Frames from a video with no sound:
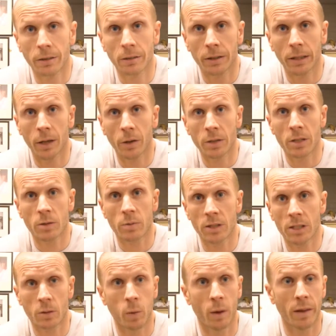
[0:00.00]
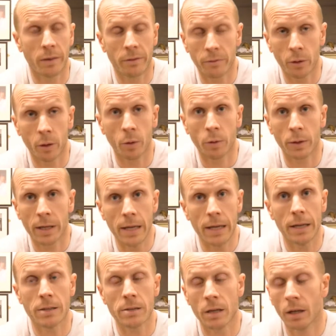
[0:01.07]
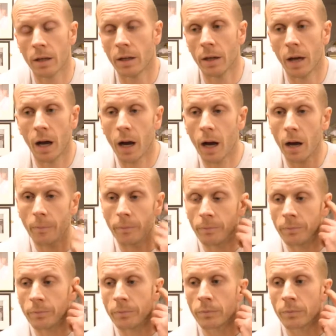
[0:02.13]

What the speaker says: You know, he just went through the gears. Had